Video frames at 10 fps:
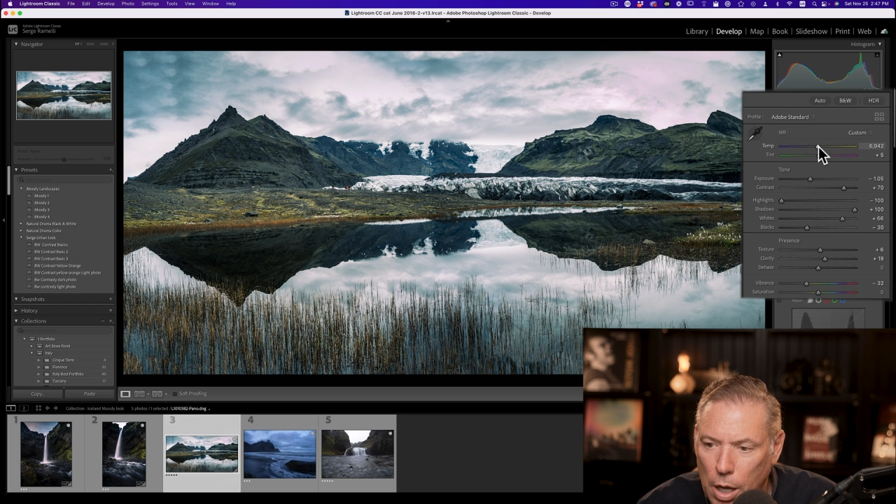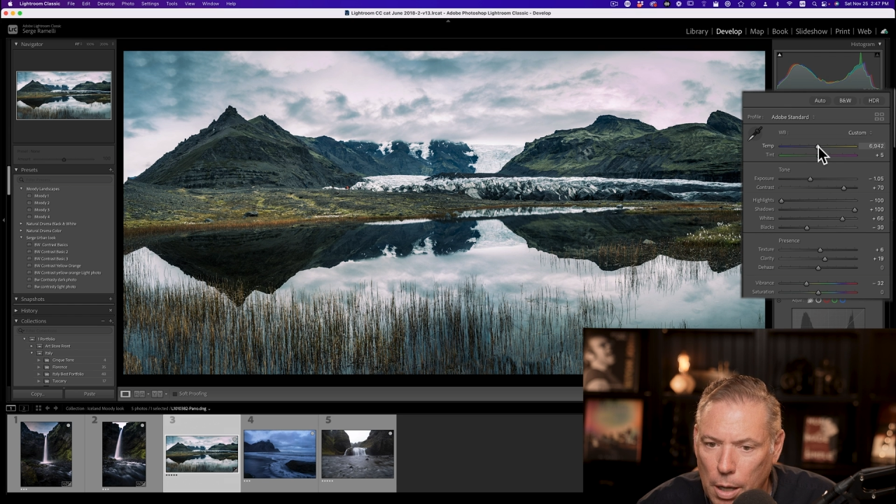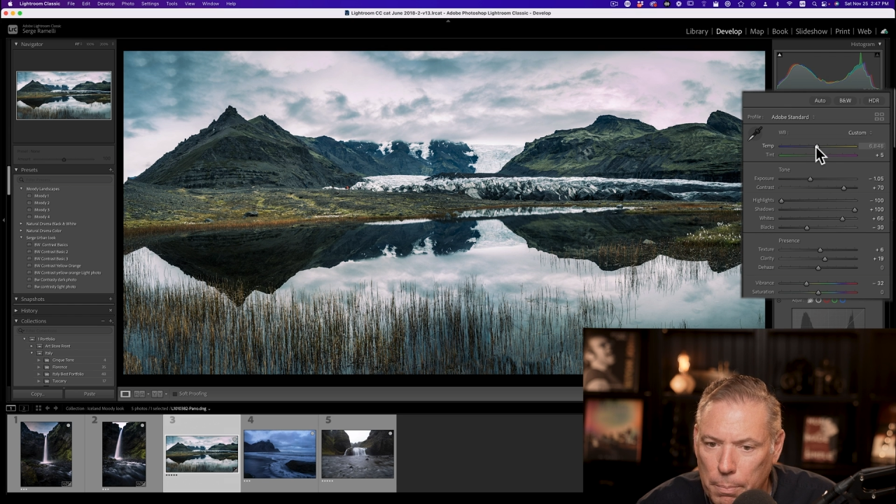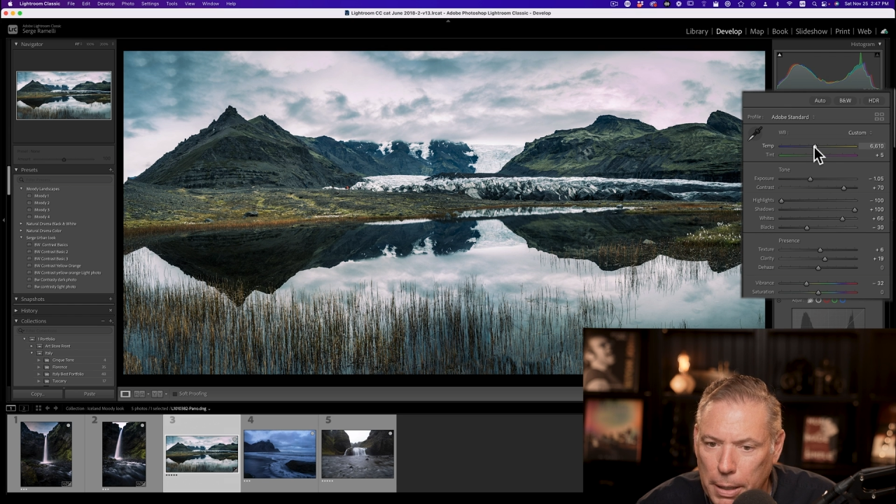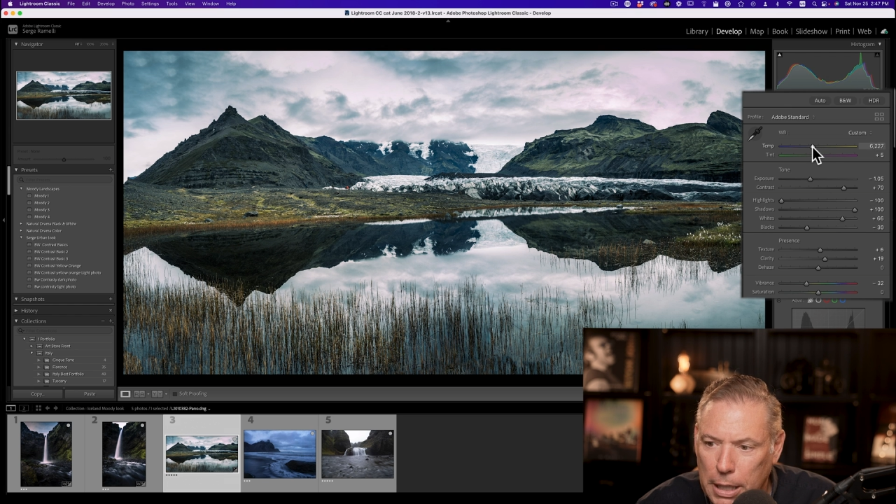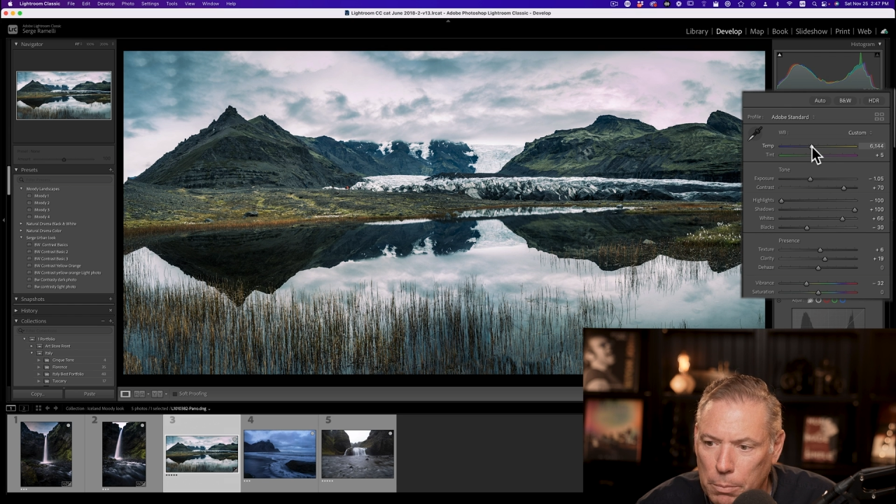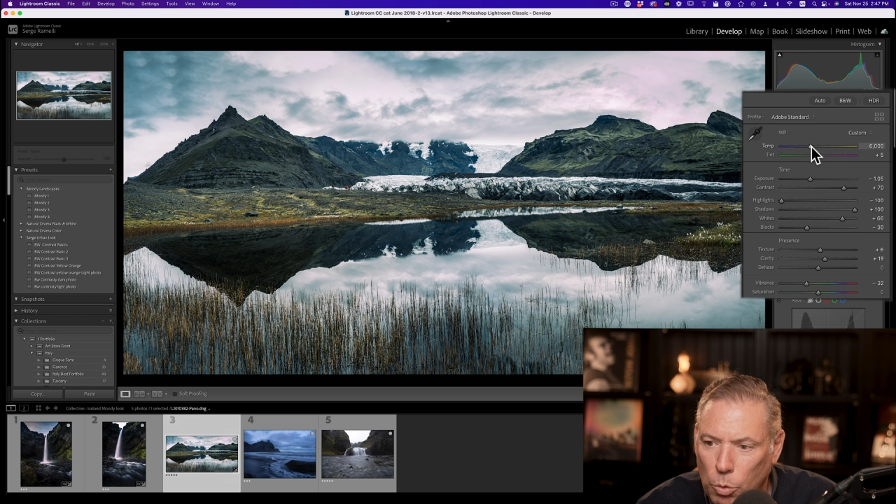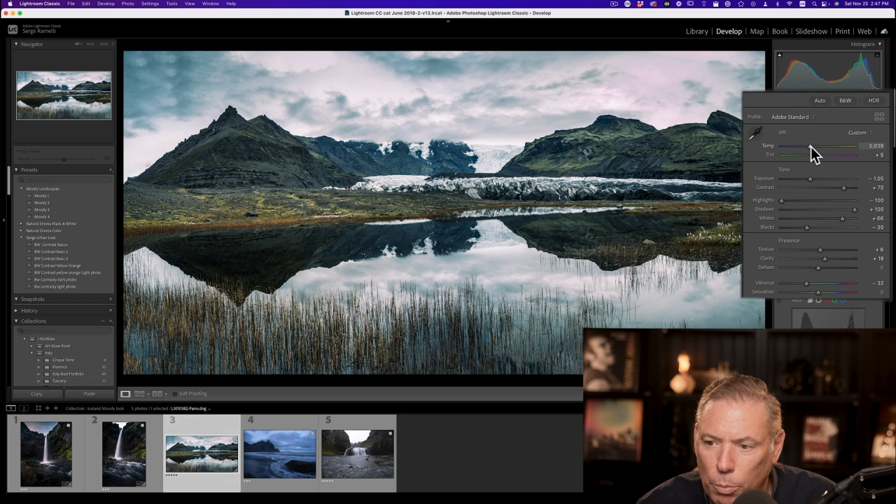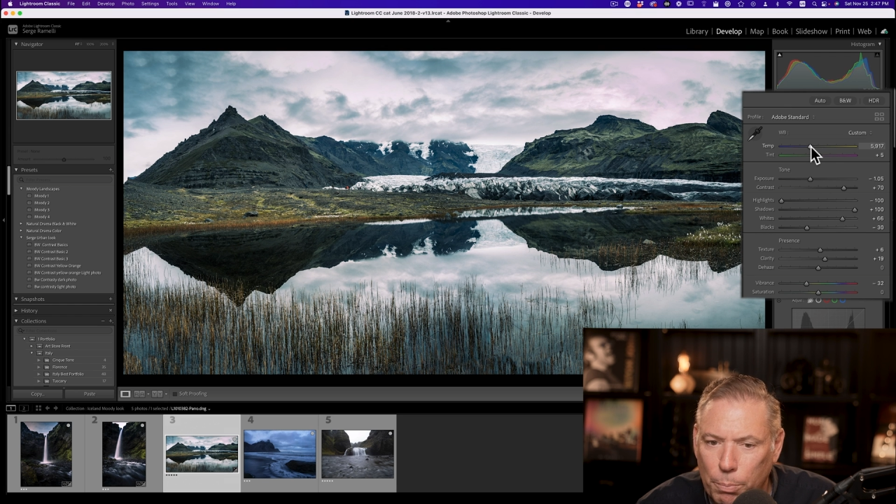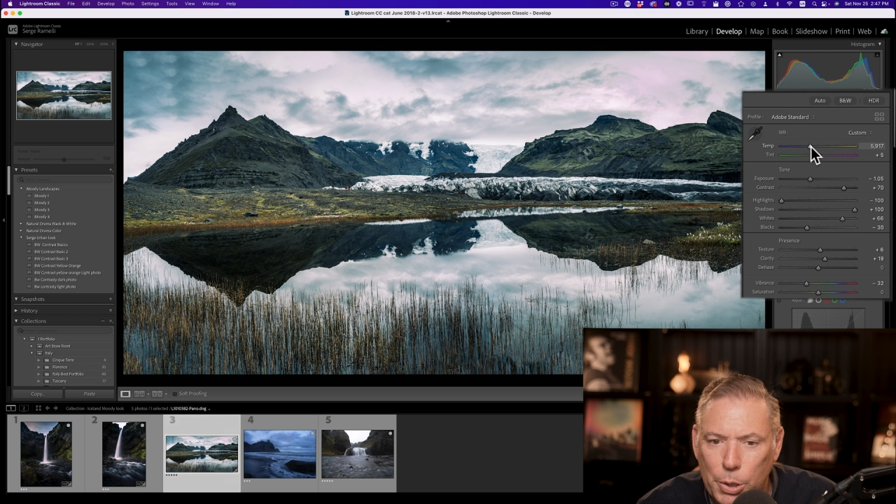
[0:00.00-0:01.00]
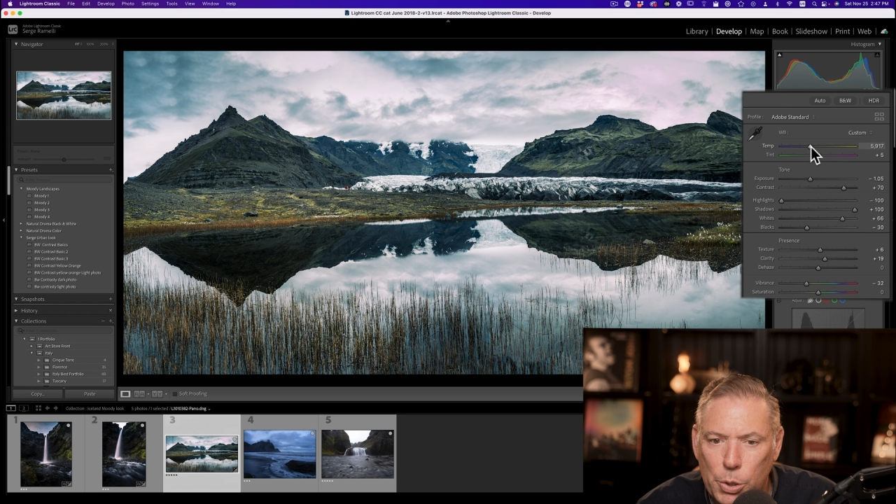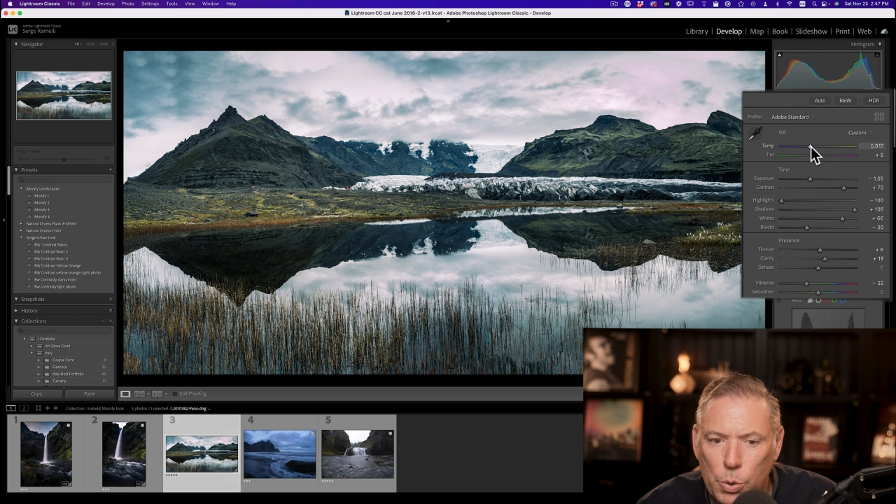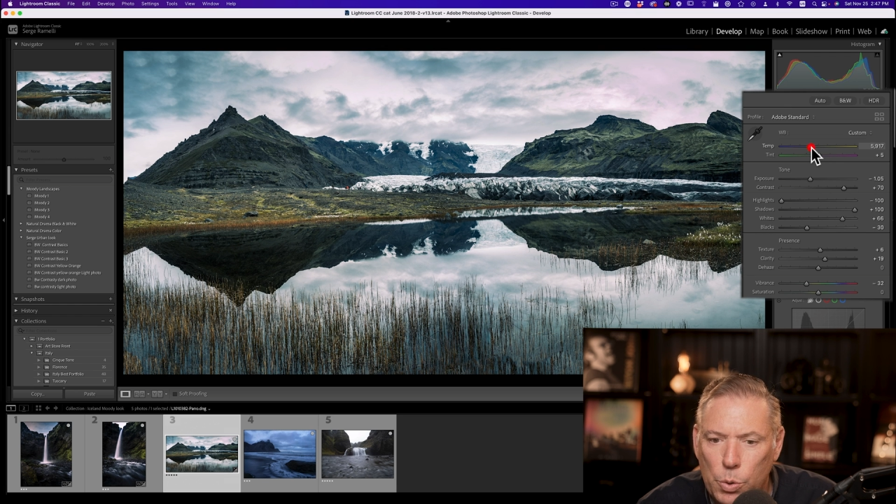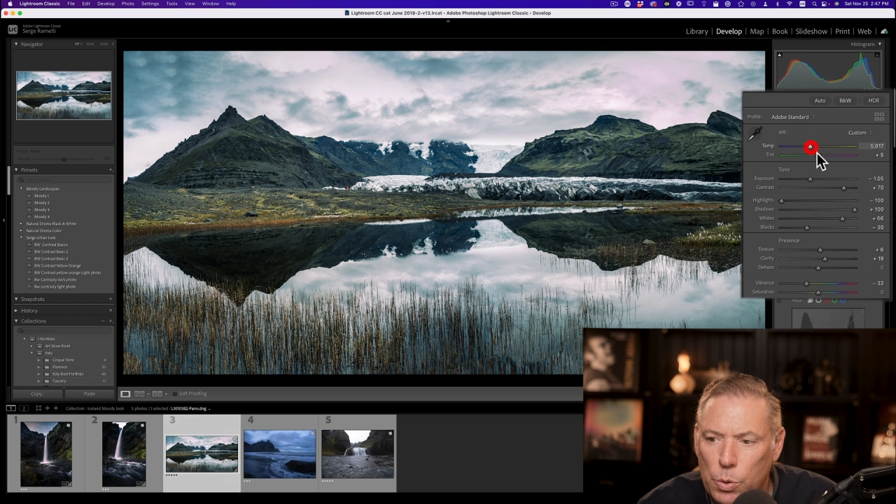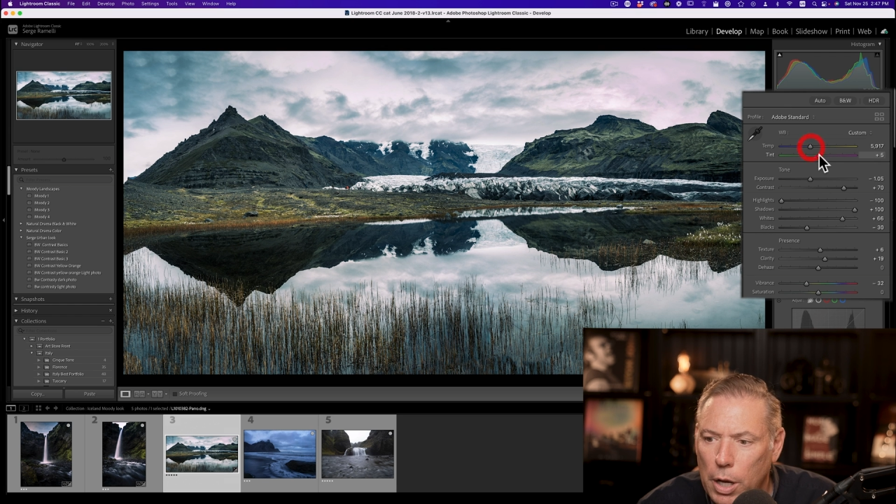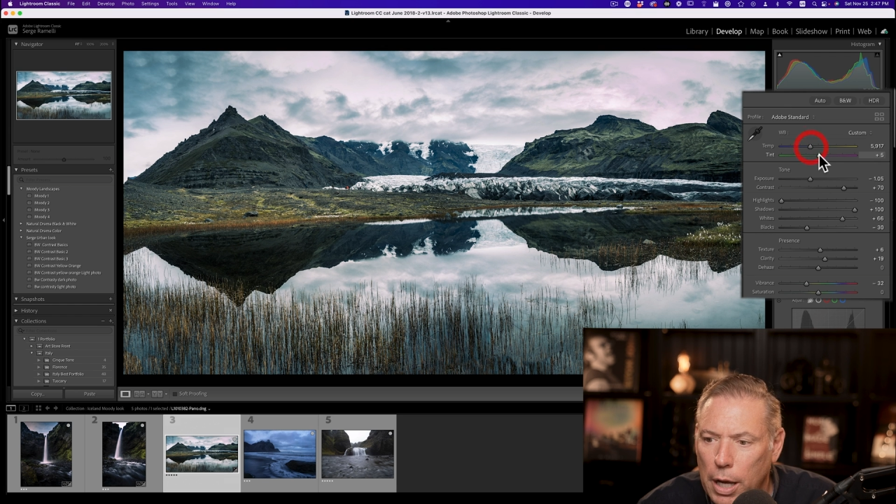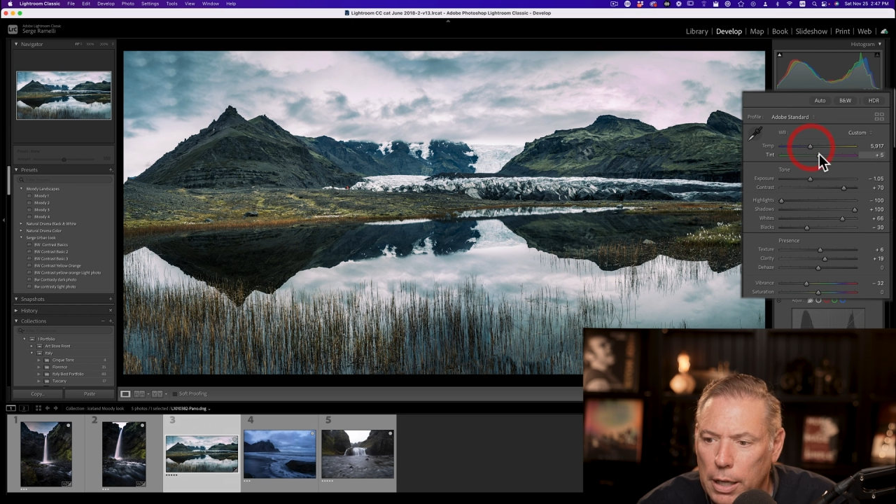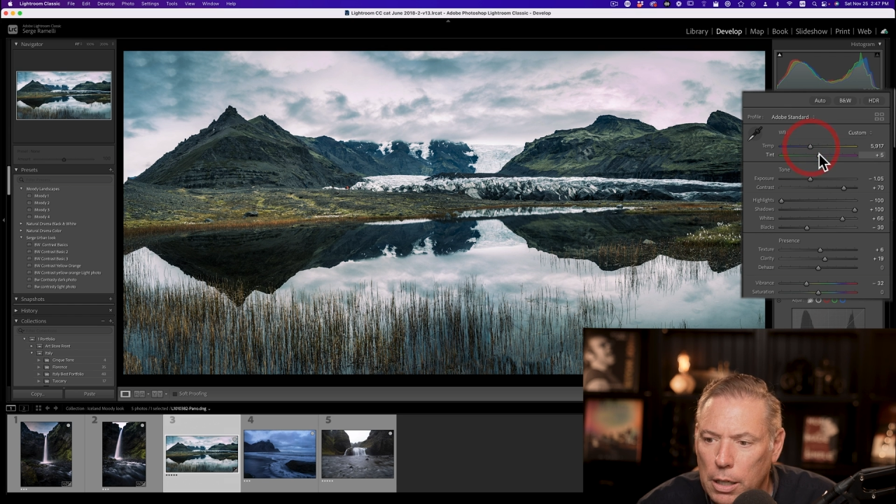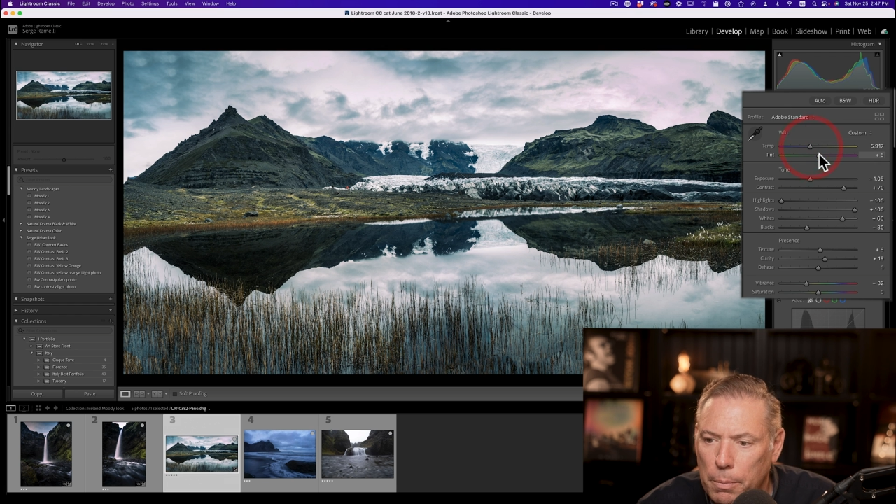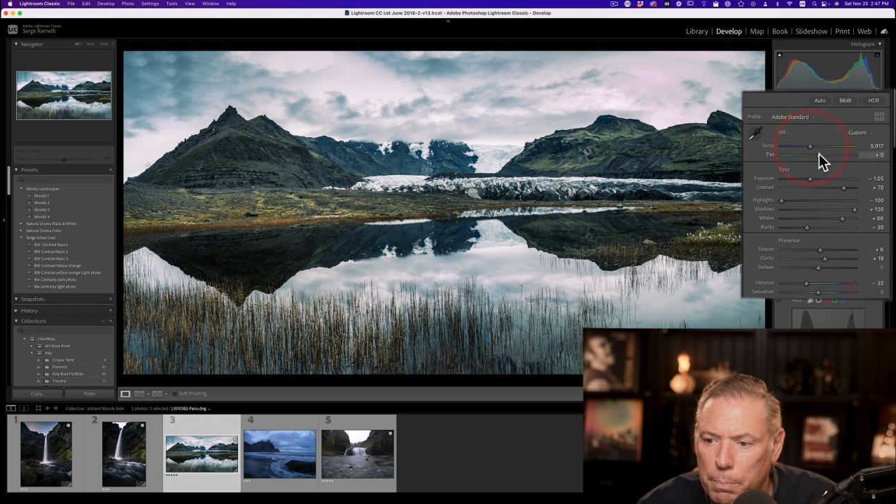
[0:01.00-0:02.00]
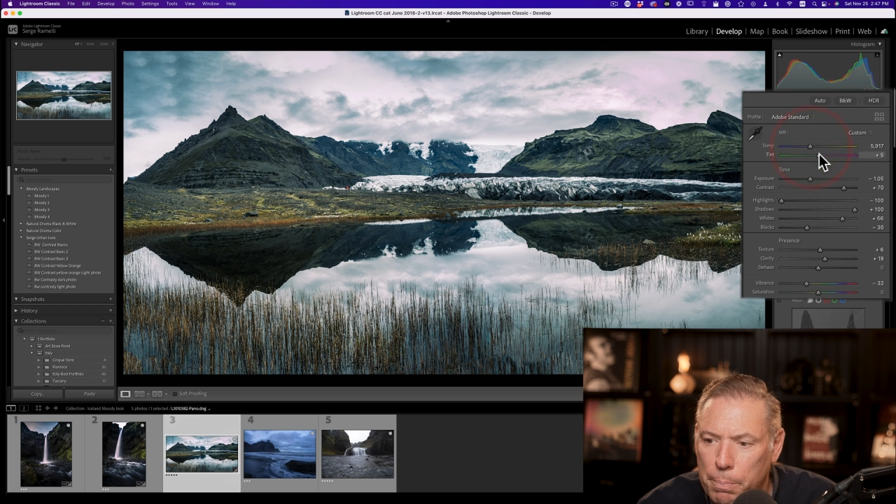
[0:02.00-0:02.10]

make it more blue and a